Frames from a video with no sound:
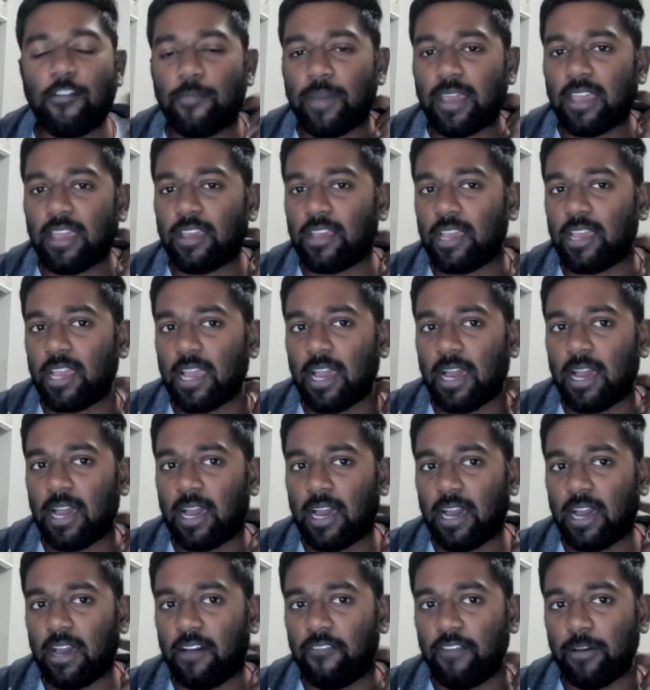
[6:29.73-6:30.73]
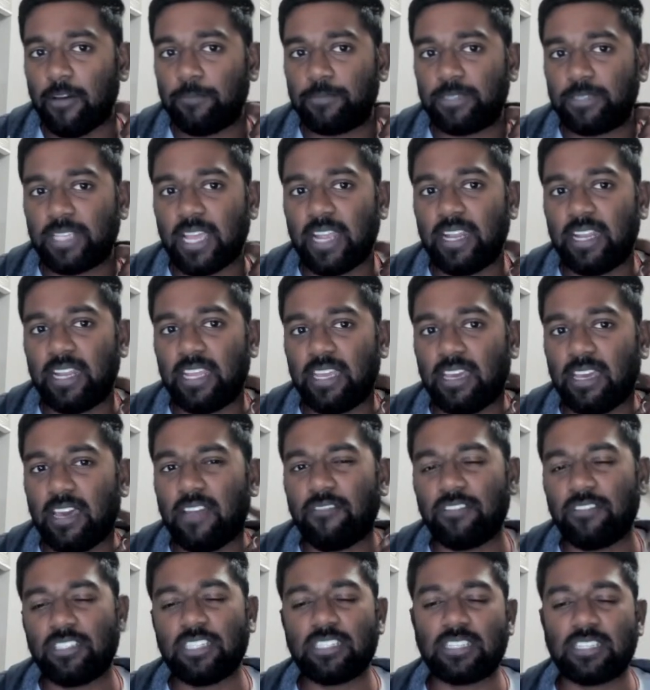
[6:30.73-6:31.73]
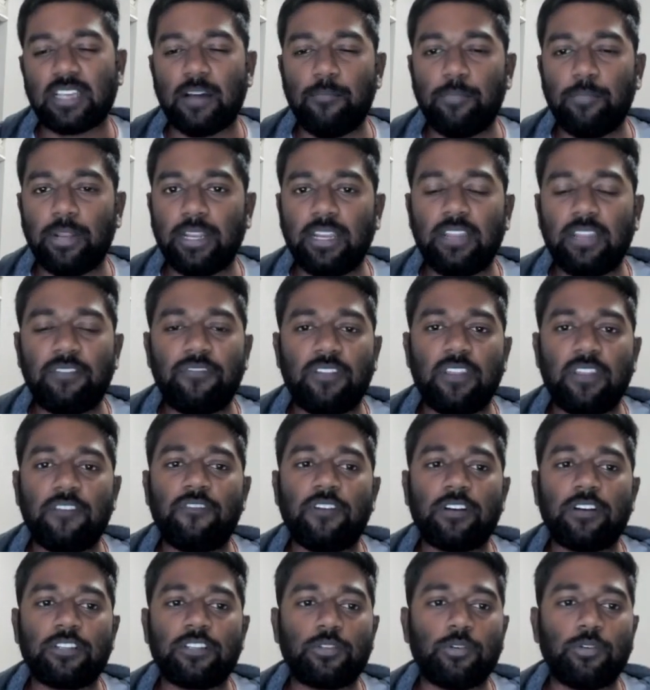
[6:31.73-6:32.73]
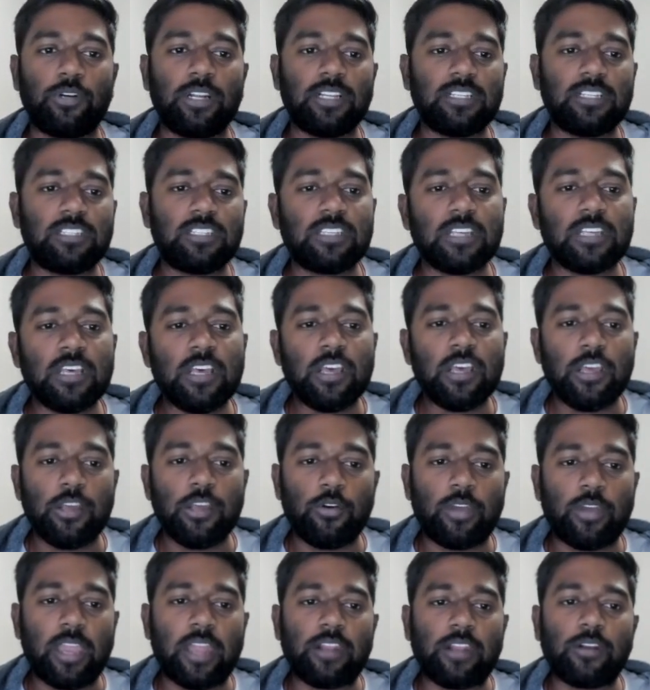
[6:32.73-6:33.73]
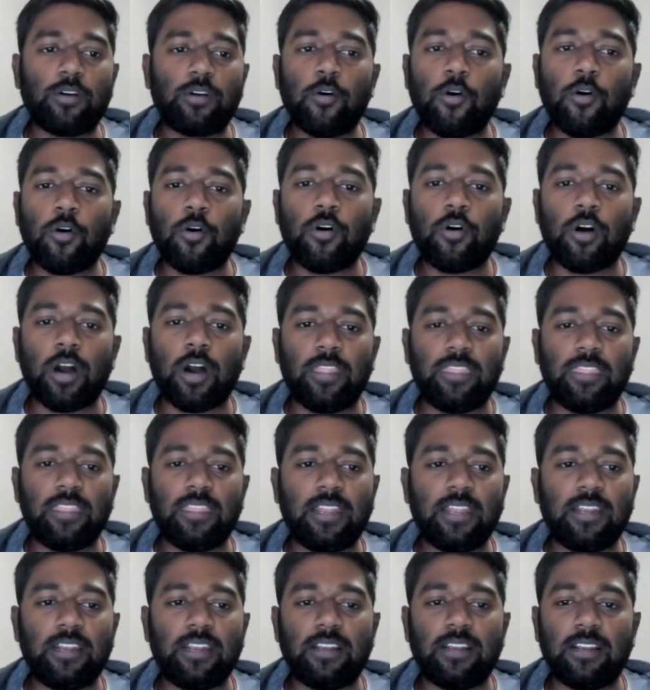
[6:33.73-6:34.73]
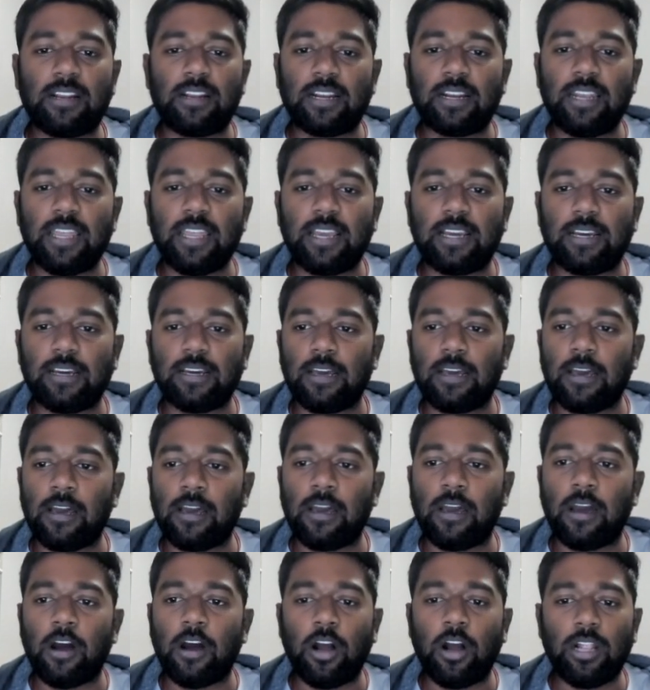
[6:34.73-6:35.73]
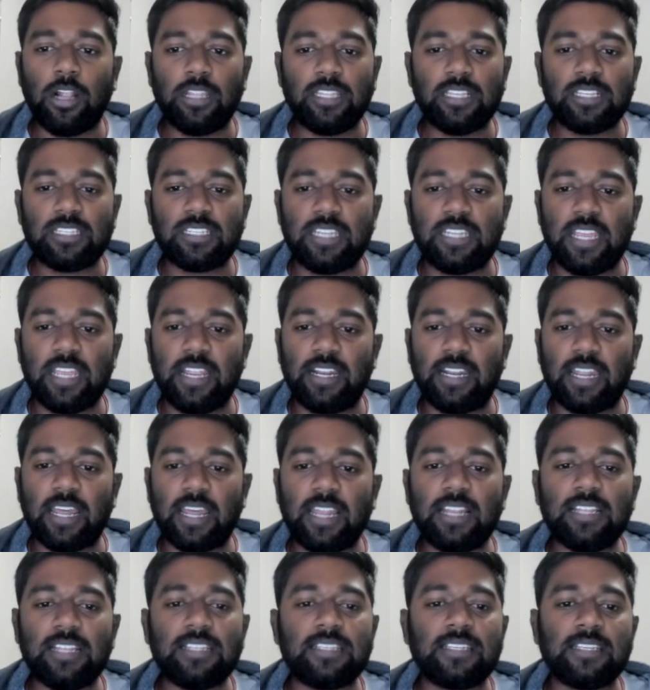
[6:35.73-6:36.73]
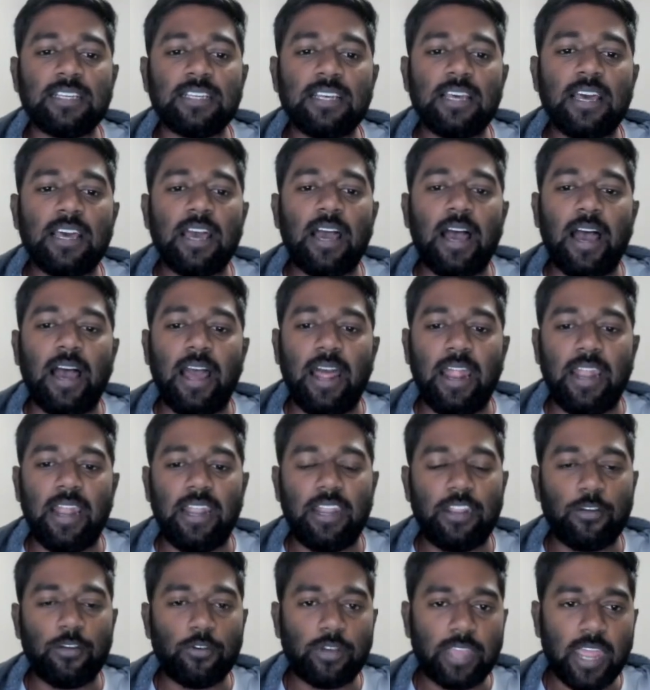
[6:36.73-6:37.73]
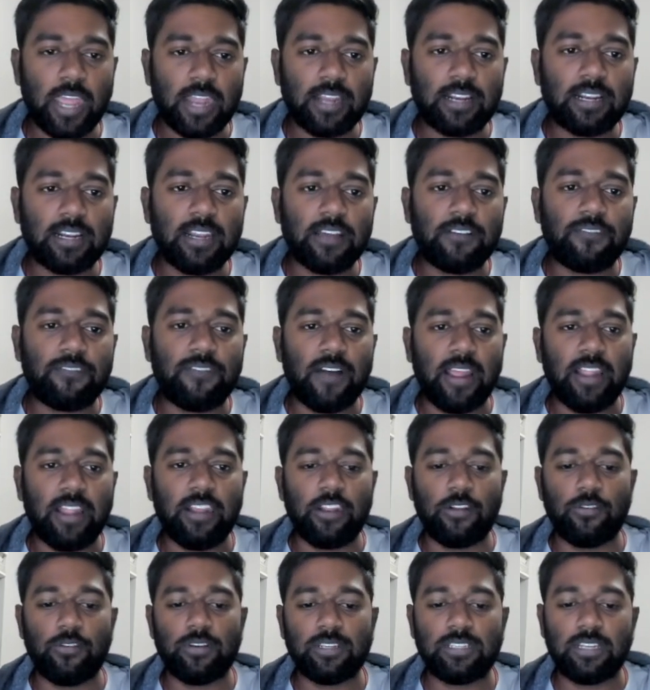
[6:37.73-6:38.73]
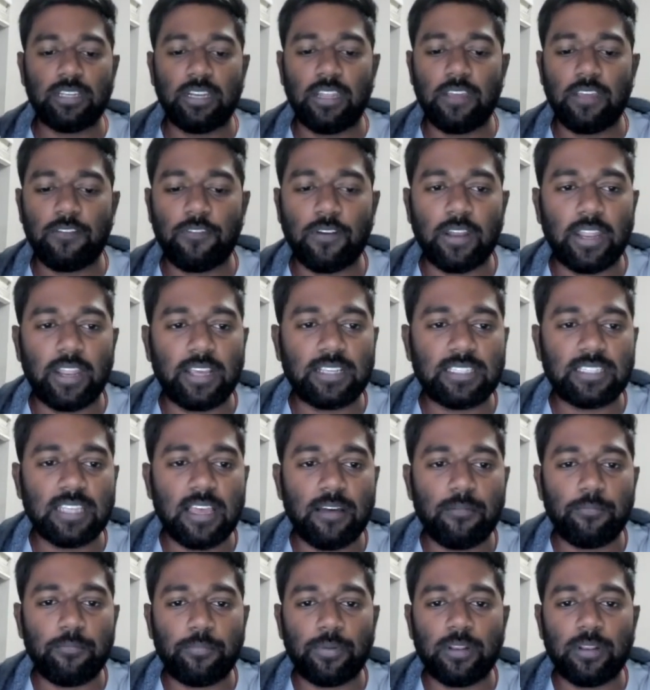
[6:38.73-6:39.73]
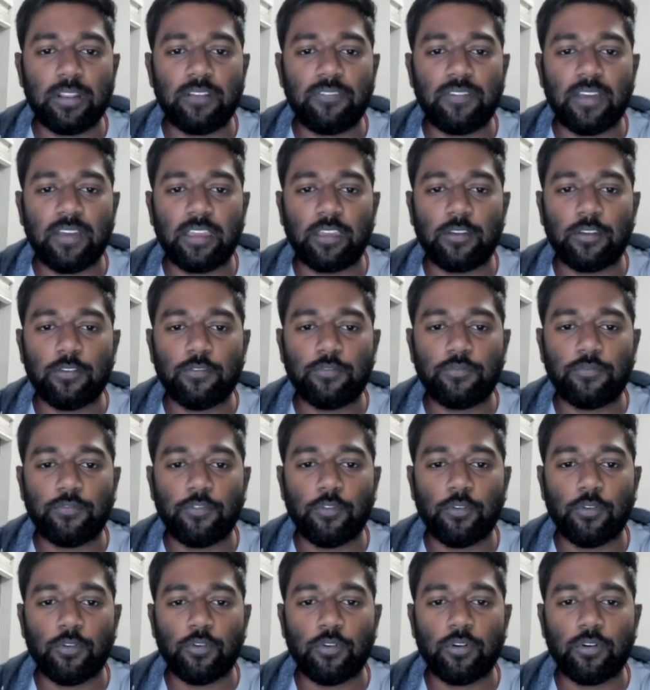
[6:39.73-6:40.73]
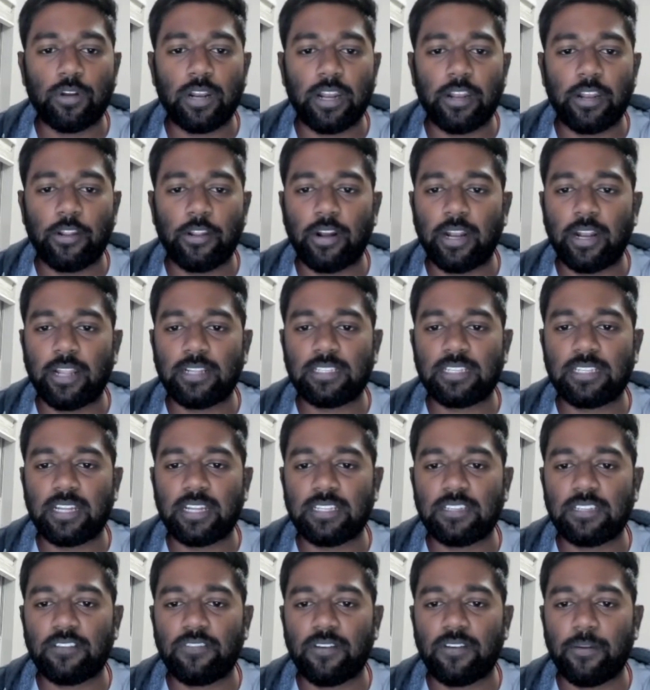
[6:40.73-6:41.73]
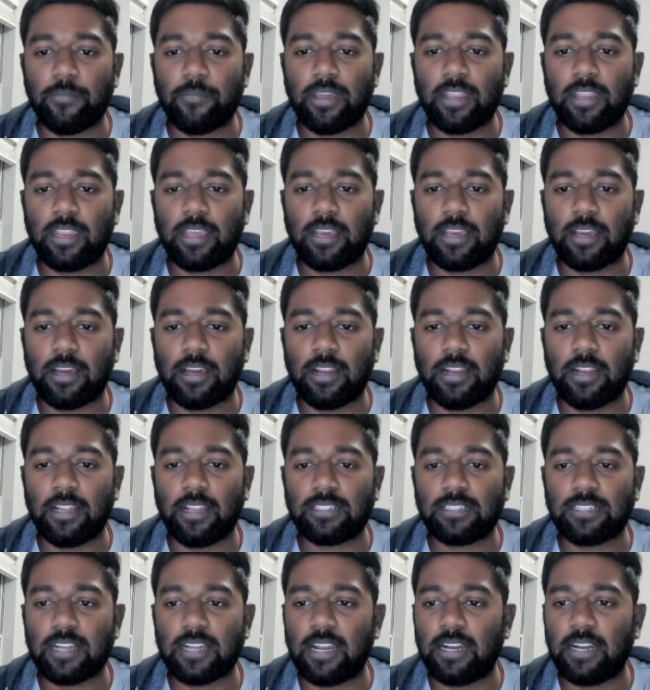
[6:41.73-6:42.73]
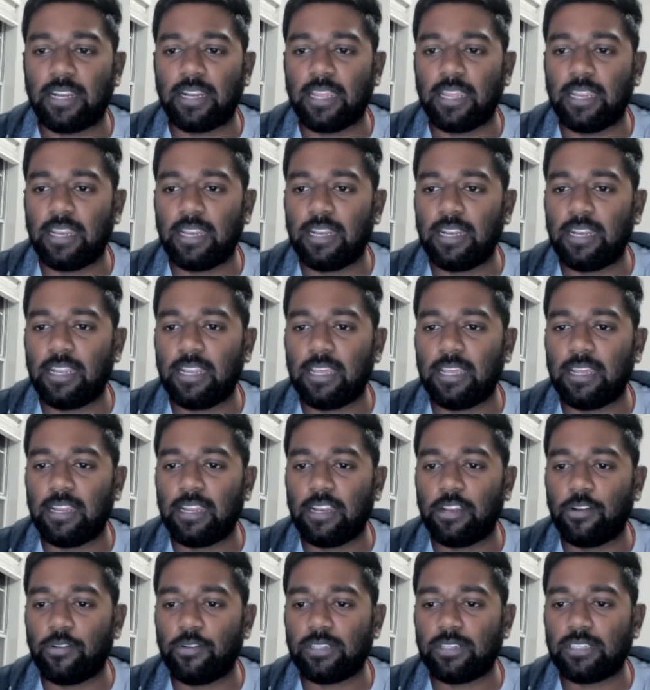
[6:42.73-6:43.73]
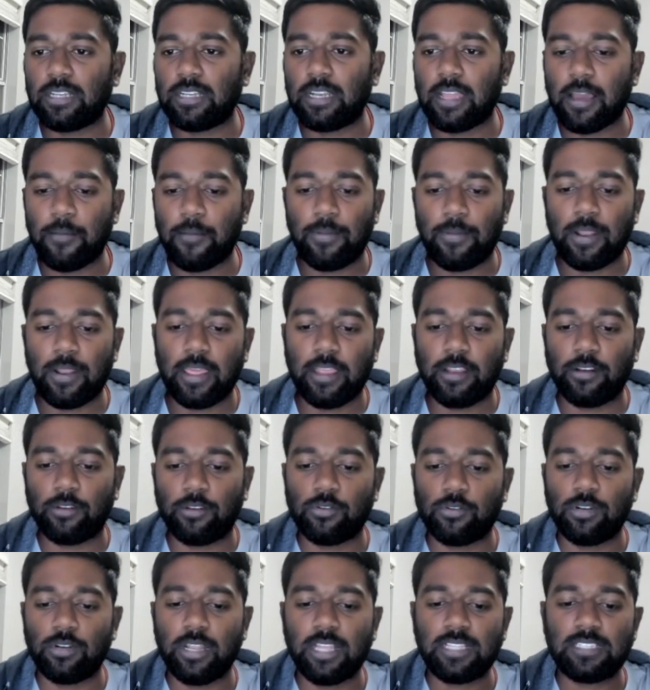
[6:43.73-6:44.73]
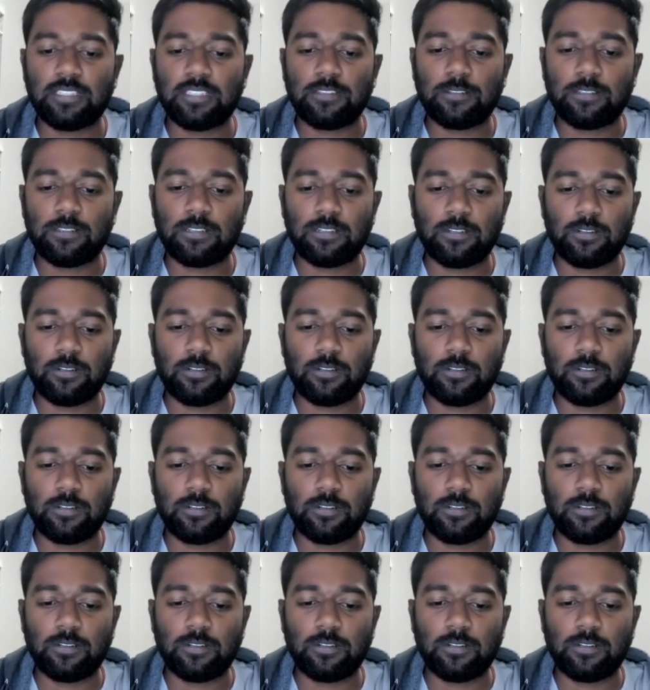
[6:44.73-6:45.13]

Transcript: my website here which is completely free for students. You can go and then click all these details, and you can click find university. For example, if I give for an United States of America, nationality Indian, university applying to, let's